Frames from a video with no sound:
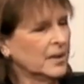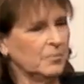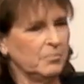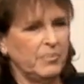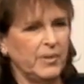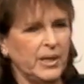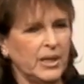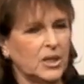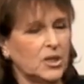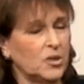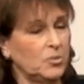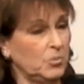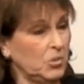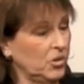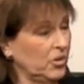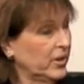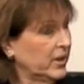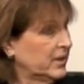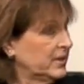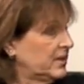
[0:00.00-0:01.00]
be
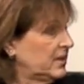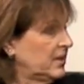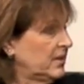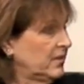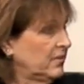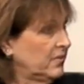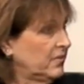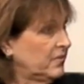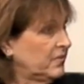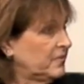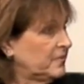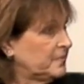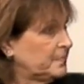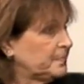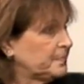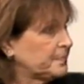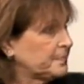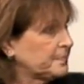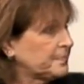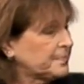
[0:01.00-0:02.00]
communicative,
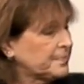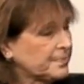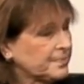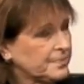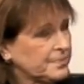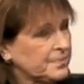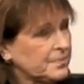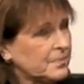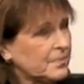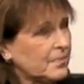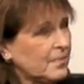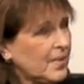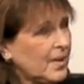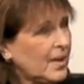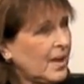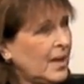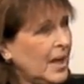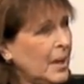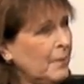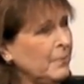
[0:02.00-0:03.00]

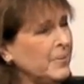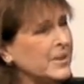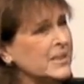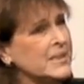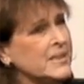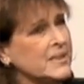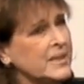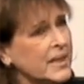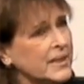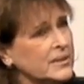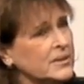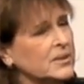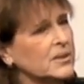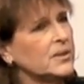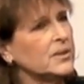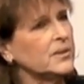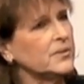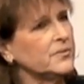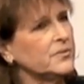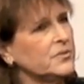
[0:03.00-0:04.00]
and be
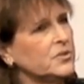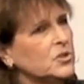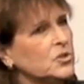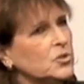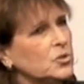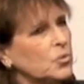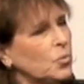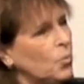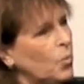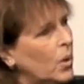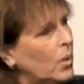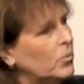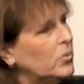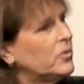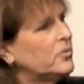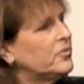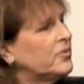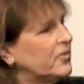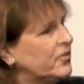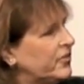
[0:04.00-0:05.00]
sensitive to what will
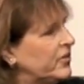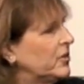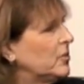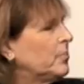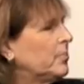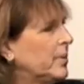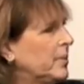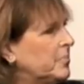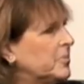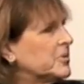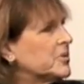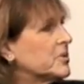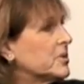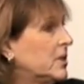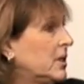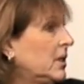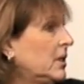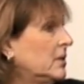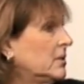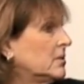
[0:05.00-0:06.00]
fulfill people's
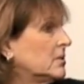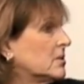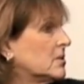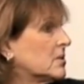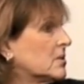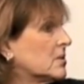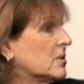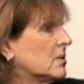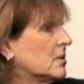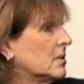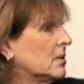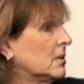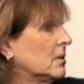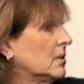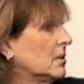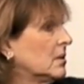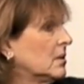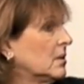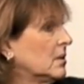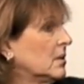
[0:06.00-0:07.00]
needs.
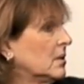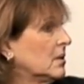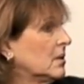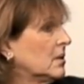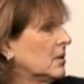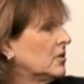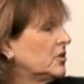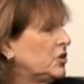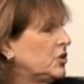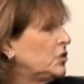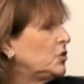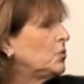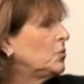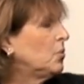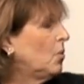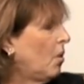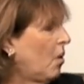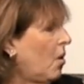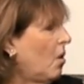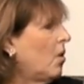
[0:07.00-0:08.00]
Because
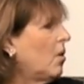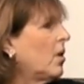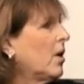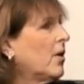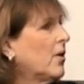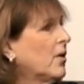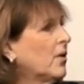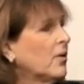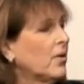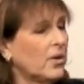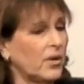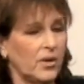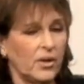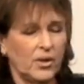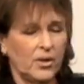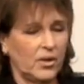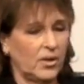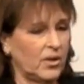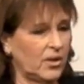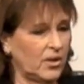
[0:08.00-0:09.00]
you are,
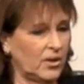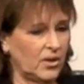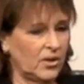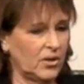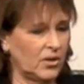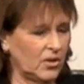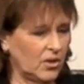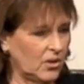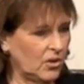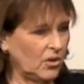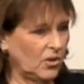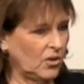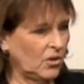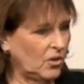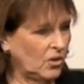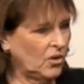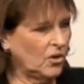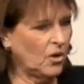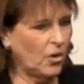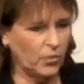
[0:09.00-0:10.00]

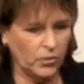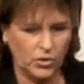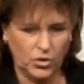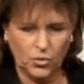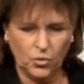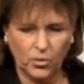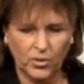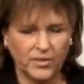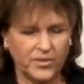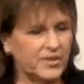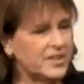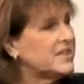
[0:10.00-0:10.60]
you're the